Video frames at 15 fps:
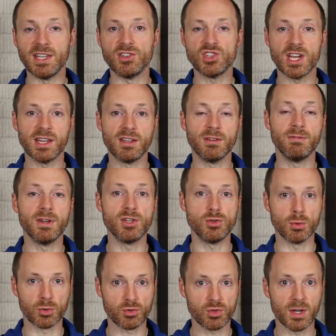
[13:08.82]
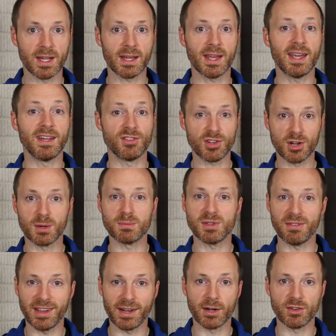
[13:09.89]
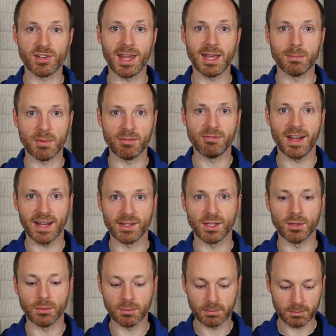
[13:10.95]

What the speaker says: each individual trick in terms of entertainment value.